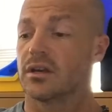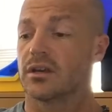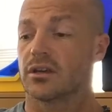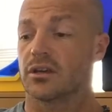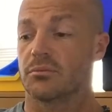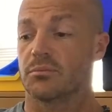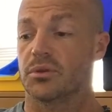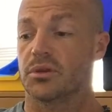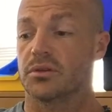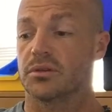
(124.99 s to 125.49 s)

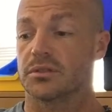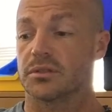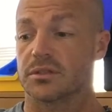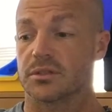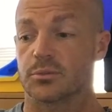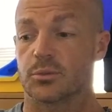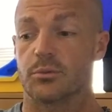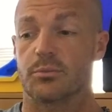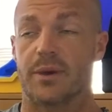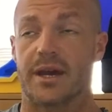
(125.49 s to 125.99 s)
Computers
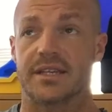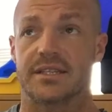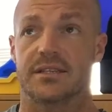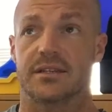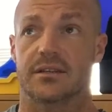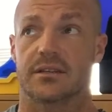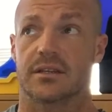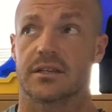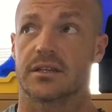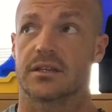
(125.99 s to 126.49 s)
were
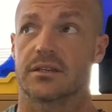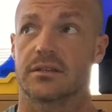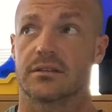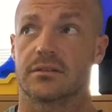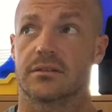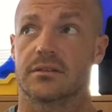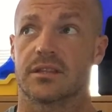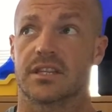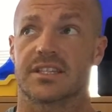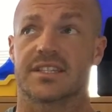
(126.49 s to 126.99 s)
basically
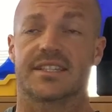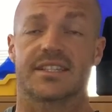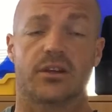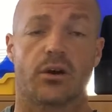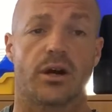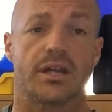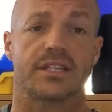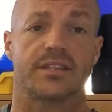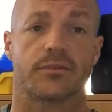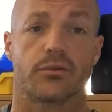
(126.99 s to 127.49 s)
the
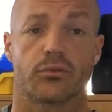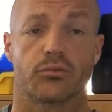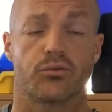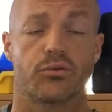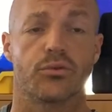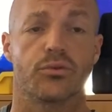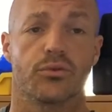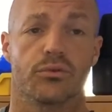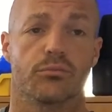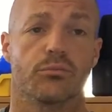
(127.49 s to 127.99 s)
size of a
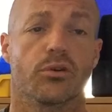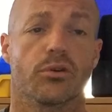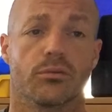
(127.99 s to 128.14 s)
room,